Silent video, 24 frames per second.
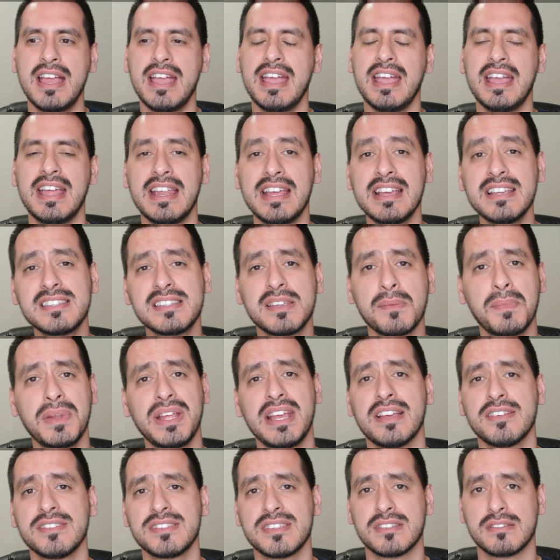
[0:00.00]
It is somebody
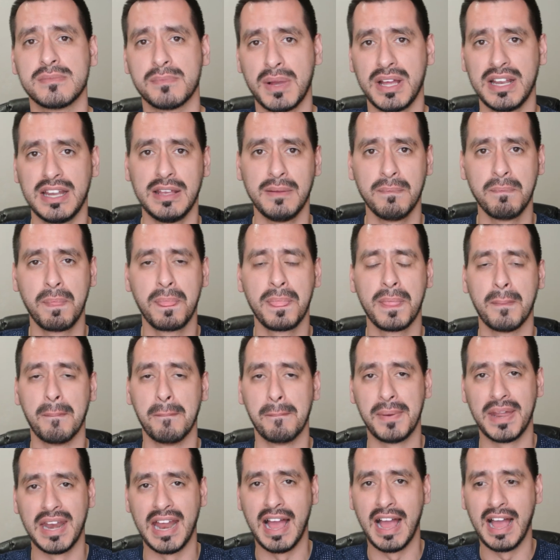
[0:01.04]
else's money
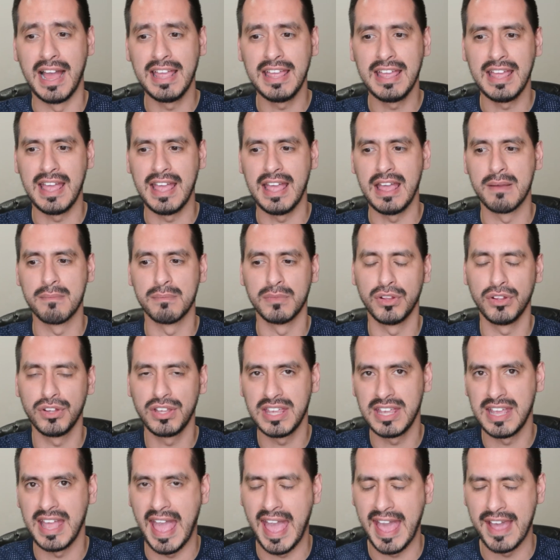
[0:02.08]
but I am
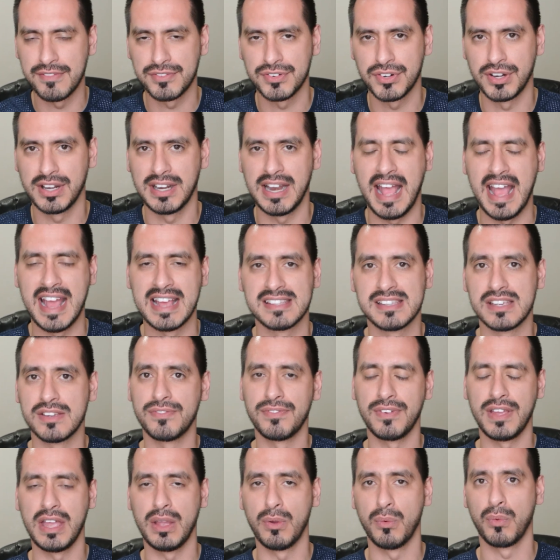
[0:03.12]
looking after it as if
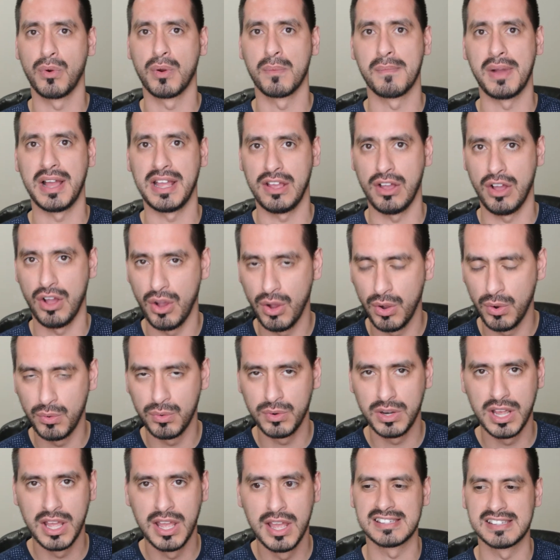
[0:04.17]
it were my
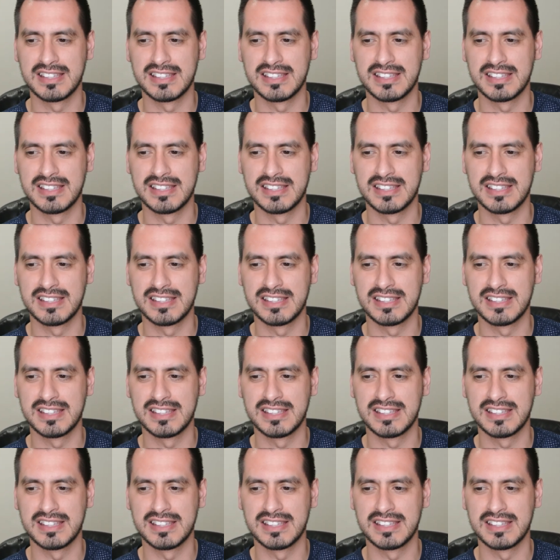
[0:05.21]
own.